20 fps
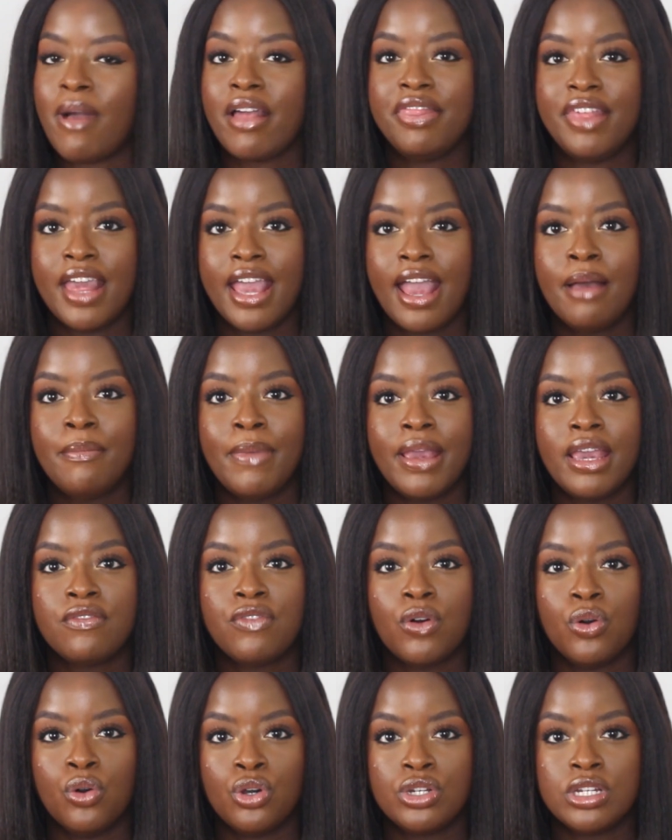I think I may
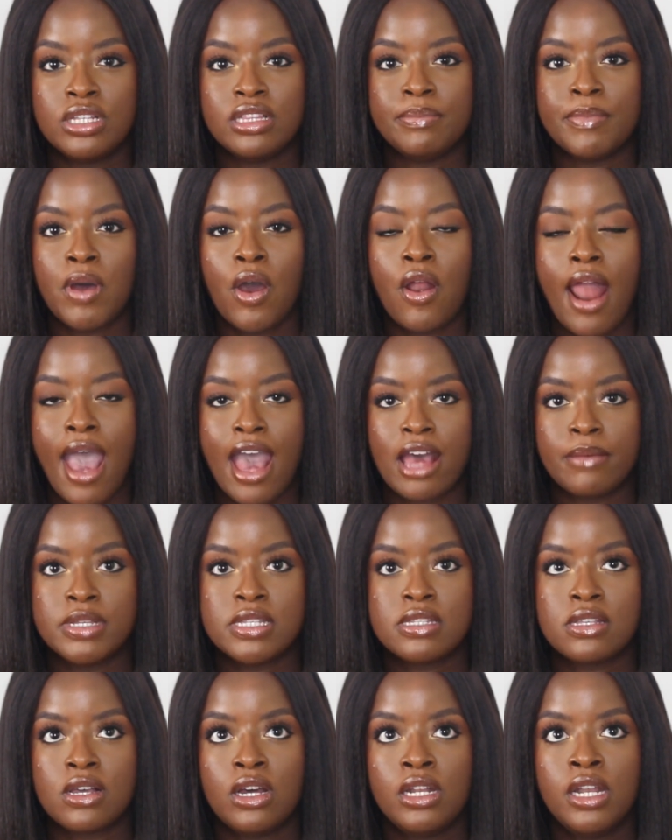have ordered them on
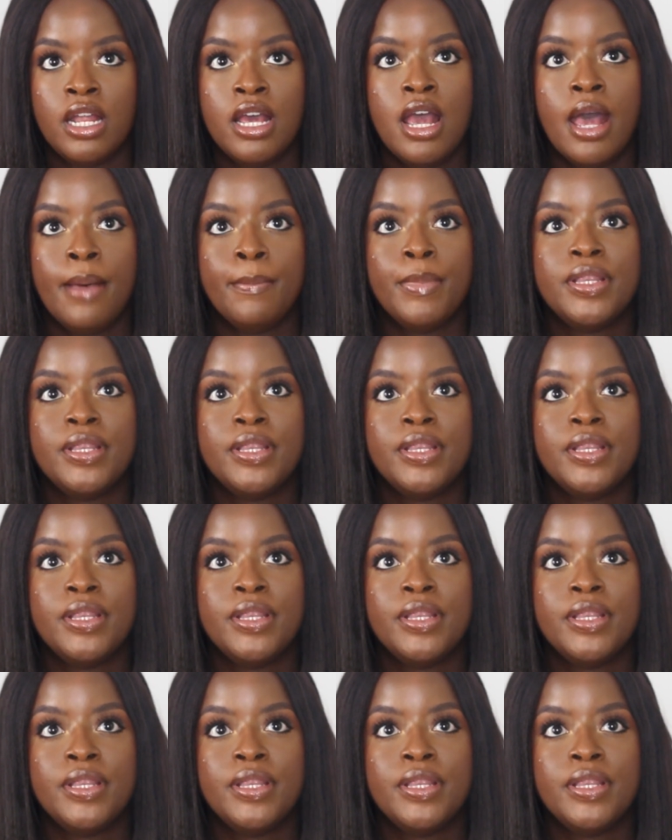Amazon,